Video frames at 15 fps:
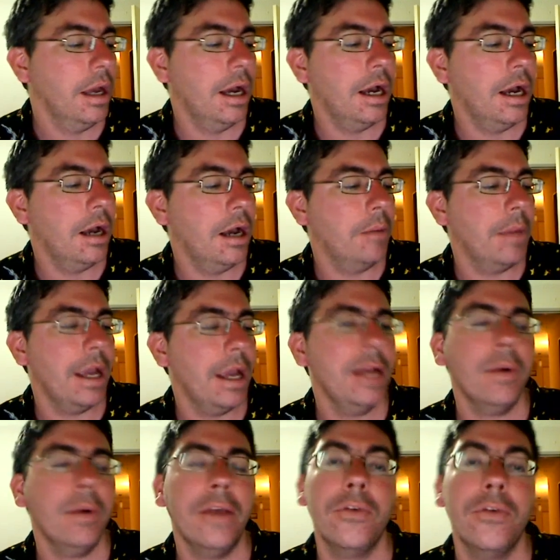
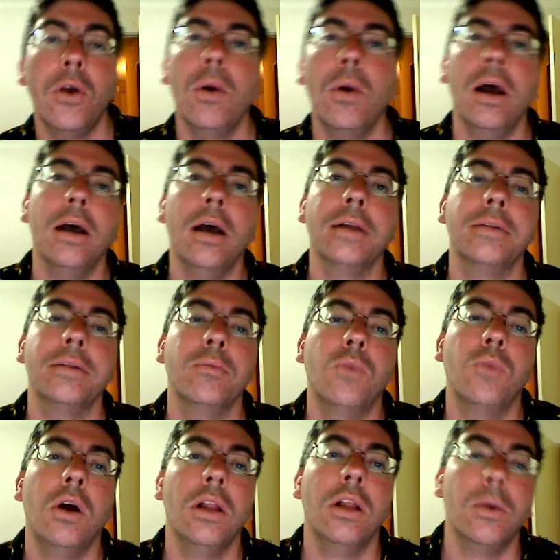Anyway, so
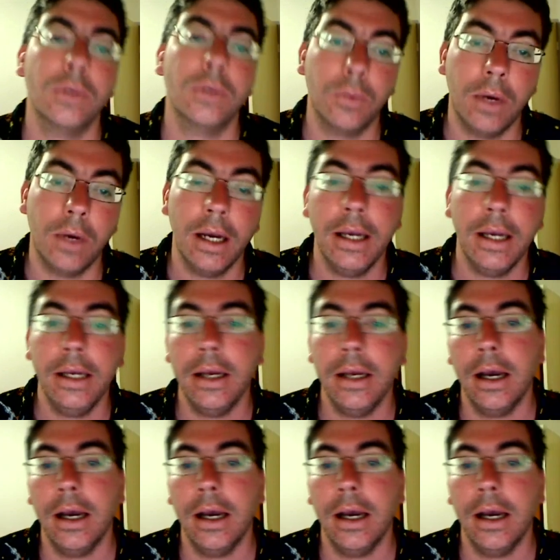while I was away,